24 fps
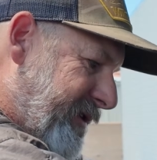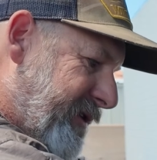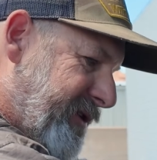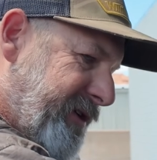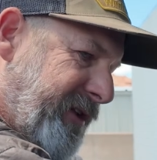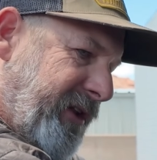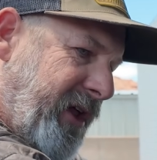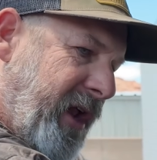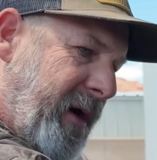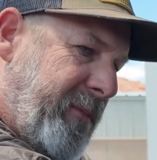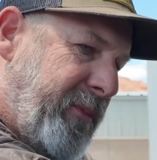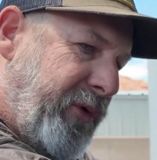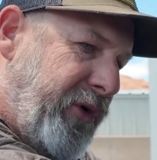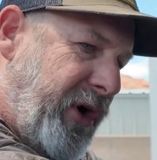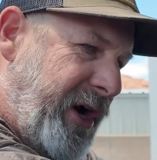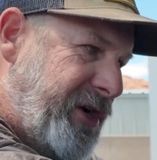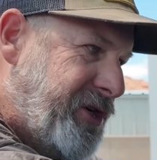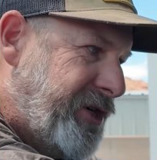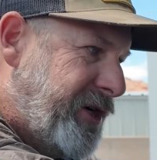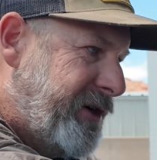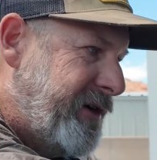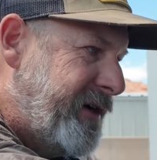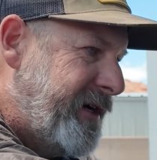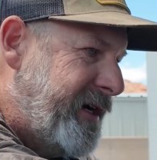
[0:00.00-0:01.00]
There's a lot of
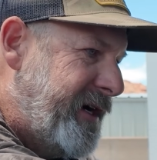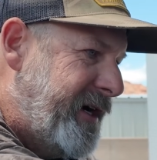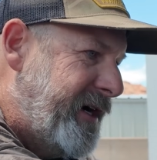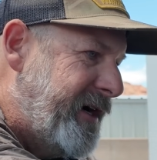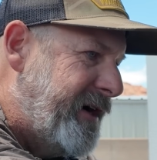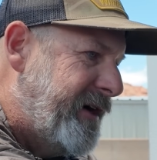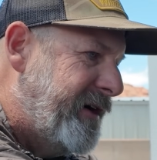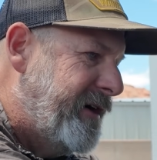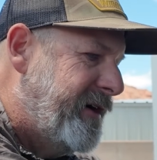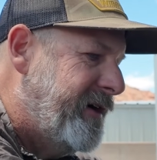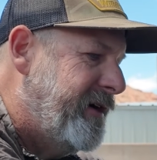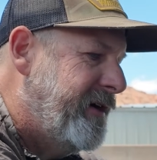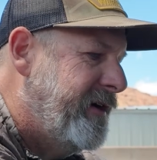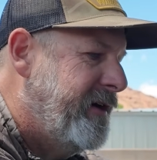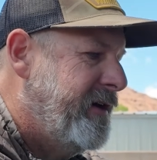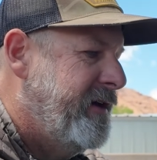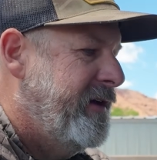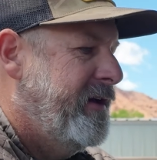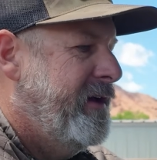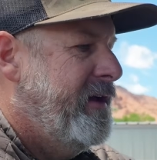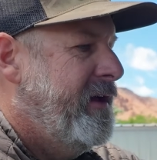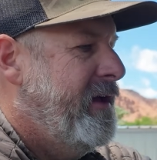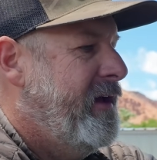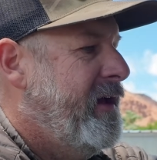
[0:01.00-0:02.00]
pressure in here
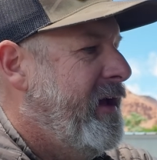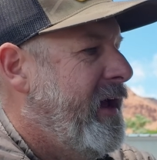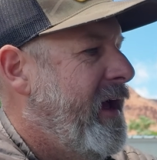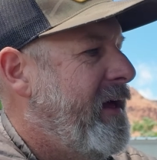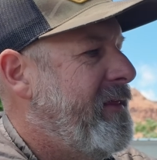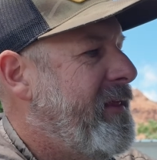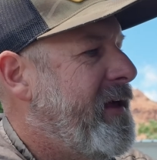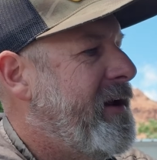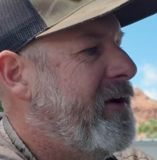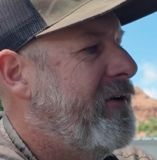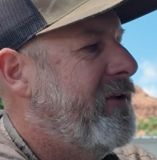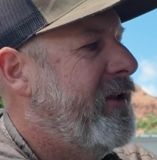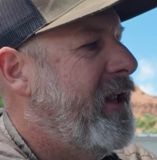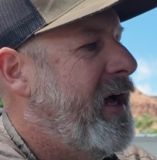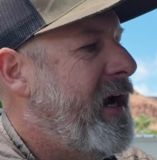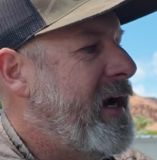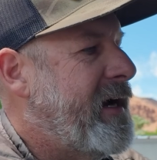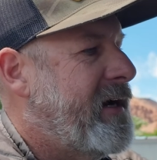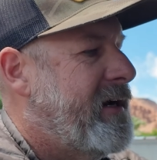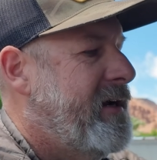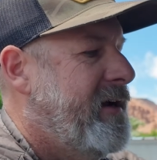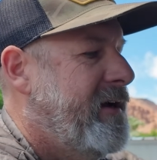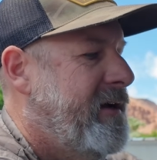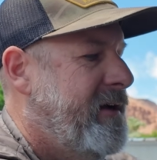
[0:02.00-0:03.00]
and they don't
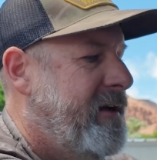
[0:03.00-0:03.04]
like